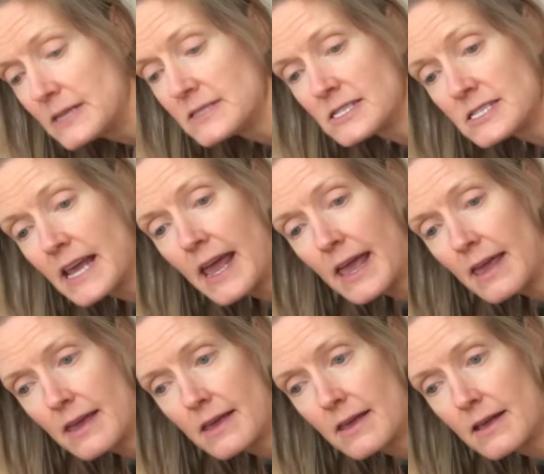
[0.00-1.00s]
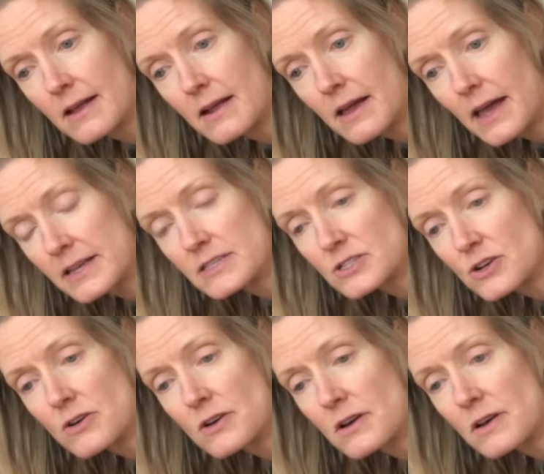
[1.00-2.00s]
and stay at a
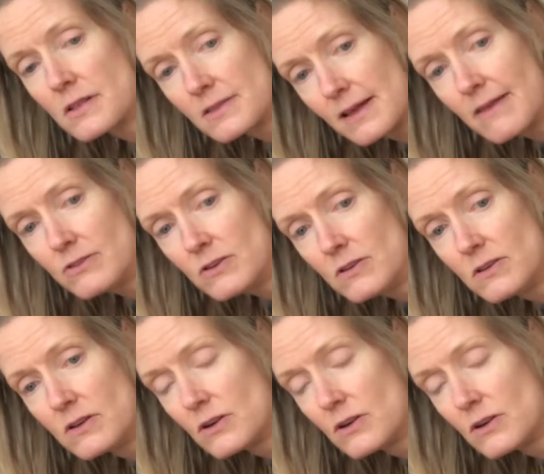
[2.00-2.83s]
certain level,